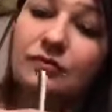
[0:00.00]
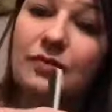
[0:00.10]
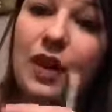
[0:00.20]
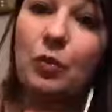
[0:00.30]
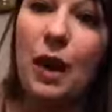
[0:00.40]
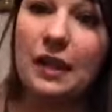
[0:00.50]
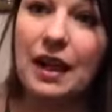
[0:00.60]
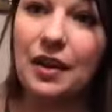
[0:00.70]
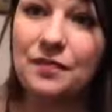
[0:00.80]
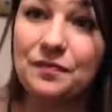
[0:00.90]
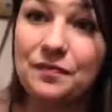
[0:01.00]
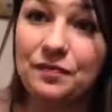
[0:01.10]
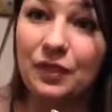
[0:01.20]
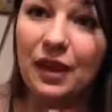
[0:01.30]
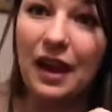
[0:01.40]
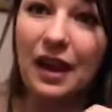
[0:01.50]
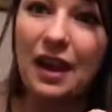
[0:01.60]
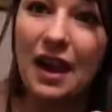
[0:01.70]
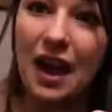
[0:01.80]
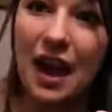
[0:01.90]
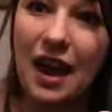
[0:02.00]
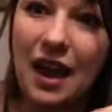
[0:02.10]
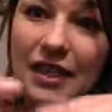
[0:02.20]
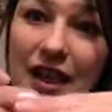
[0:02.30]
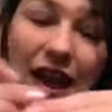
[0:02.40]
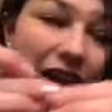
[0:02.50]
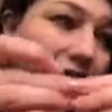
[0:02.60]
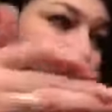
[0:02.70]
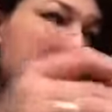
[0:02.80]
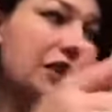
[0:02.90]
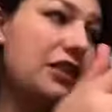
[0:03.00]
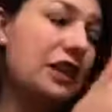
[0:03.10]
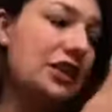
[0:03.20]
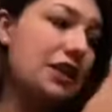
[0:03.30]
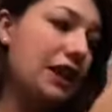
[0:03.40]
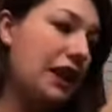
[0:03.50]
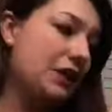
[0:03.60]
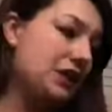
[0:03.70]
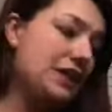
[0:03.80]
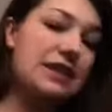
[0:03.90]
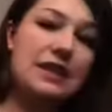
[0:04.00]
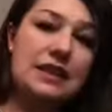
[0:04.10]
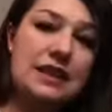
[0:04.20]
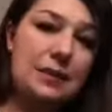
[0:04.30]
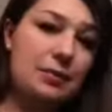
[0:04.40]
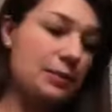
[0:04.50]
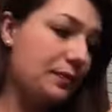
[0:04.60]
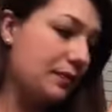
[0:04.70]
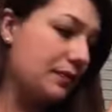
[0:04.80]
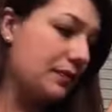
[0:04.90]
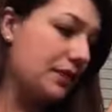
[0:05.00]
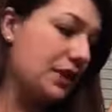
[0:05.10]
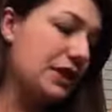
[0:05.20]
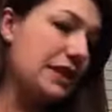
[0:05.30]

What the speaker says: And voila, okay? And then I give it a little extra heat just to the tip, just